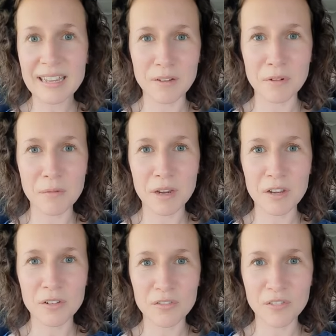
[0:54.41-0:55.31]
And we want you
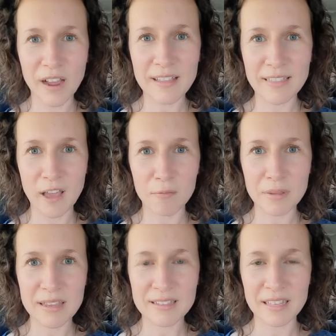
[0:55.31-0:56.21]
to find that
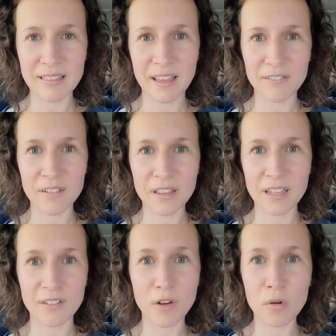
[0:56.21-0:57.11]
peace and that
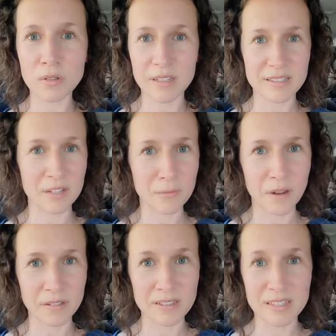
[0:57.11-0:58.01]
feeling of wholeness and
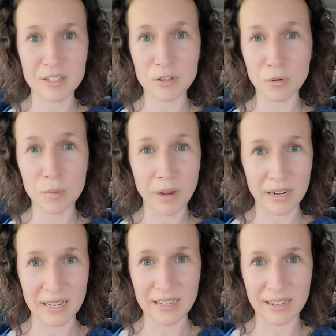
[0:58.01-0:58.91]
wellness in your
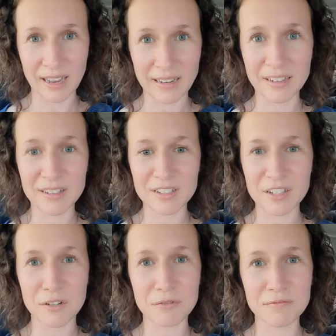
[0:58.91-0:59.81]
body again,
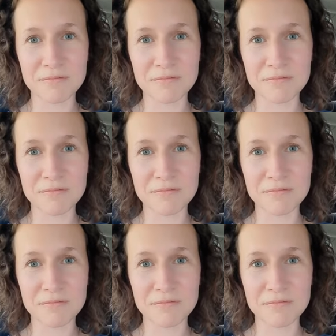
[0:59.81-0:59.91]
too.